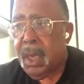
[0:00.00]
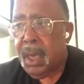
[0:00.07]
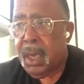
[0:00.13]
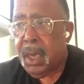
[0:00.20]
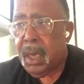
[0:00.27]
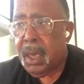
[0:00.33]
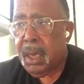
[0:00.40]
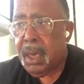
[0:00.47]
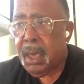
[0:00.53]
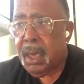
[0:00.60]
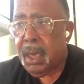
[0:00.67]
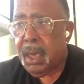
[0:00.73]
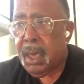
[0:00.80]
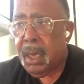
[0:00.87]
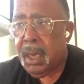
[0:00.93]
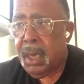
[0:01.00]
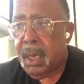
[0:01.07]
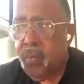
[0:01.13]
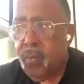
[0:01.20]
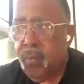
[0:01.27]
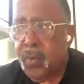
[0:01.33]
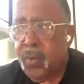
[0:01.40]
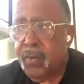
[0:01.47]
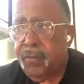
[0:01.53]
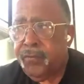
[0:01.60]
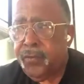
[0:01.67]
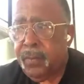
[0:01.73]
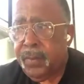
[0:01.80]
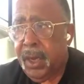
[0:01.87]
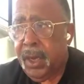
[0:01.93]
Uh,
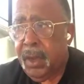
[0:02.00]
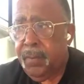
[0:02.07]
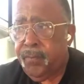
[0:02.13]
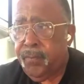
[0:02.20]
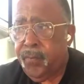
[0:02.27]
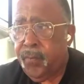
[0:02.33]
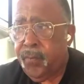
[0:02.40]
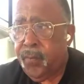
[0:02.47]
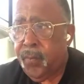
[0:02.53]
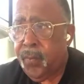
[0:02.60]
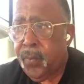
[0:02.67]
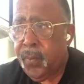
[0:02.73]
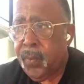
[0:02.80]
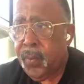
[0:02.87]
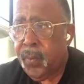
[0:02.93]
from there,